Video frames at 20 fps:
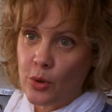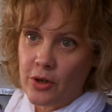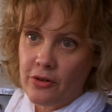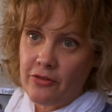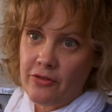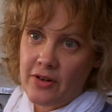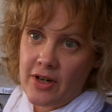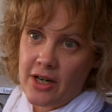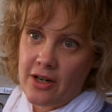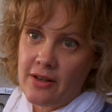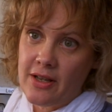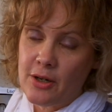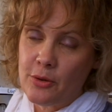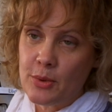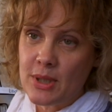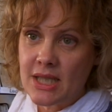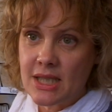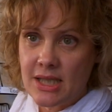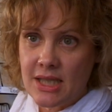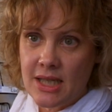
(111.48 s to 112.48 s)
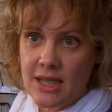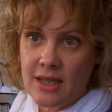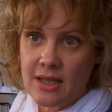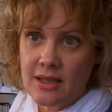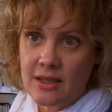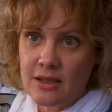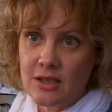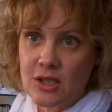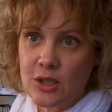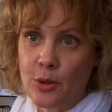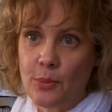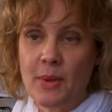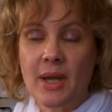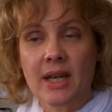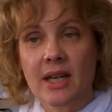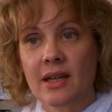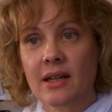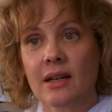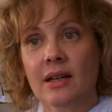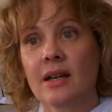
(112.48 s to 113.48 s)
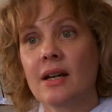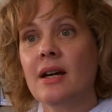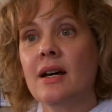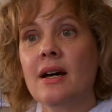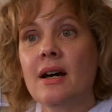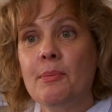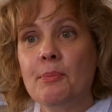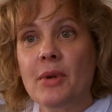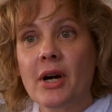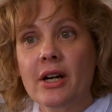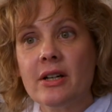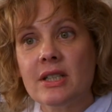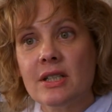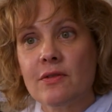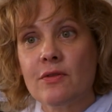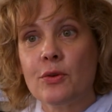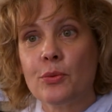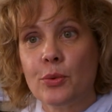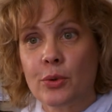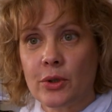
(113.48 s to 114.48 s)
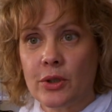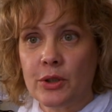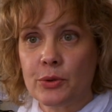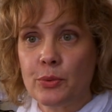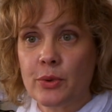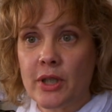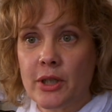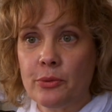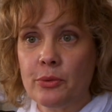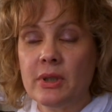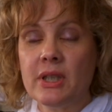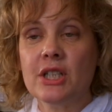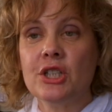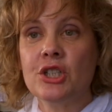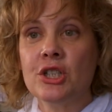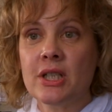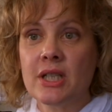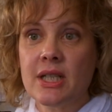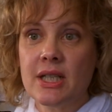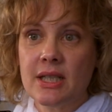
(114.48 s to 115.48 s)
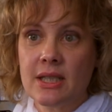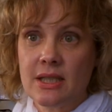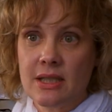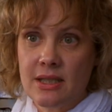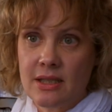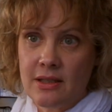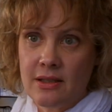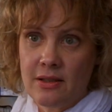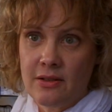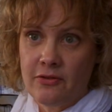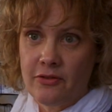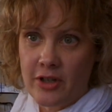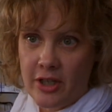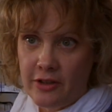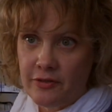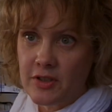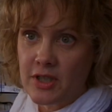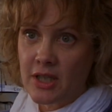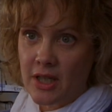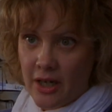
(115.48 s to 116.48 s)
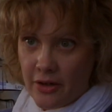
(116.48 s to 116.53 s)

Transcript: warfare that we see in so many parts of the world where religion is involved in